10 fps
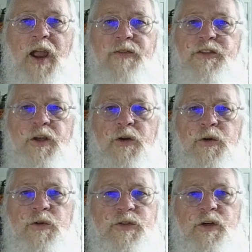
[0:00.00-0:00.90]
craft
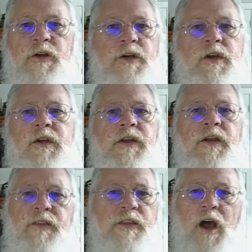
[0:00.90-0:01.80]
shows or
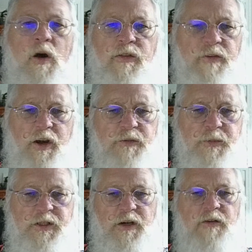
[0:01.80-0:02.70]
and all the various
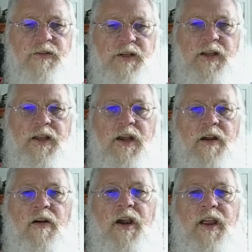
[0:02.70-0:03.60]
materials that it can
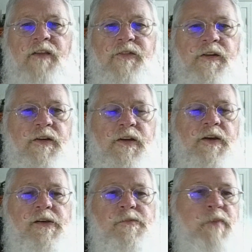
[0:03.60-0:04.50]
engrave.
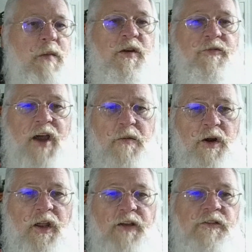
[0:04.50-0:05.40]
Maybe a
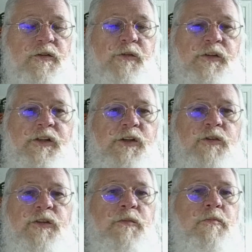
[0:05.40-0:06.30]
fiber laser to
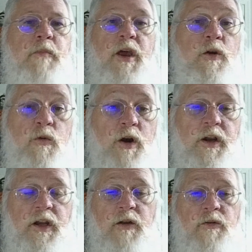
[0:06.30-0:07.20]
do some metal
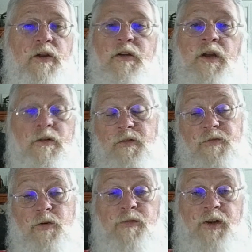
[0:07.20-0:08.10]
working on a
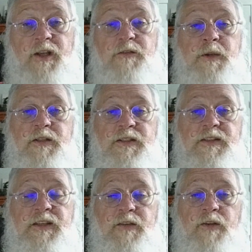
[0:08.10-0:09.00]
full-fledged
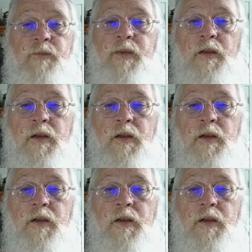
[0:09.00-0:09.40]
business even.